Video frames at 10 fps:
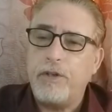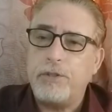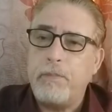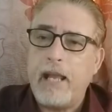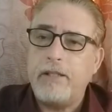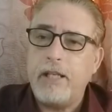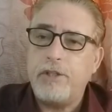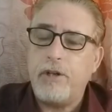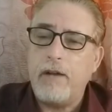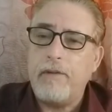the first
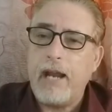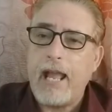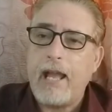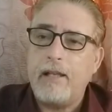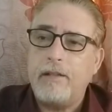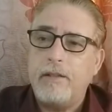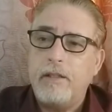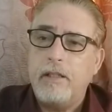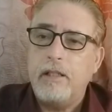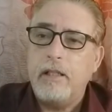man teacher I ever had,
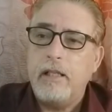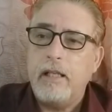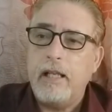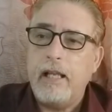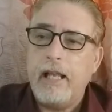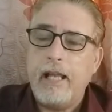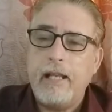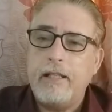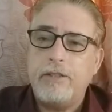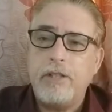
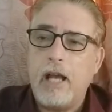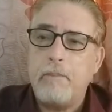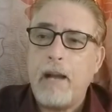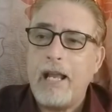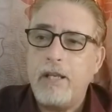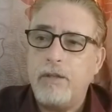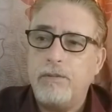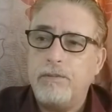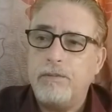and he's not by you.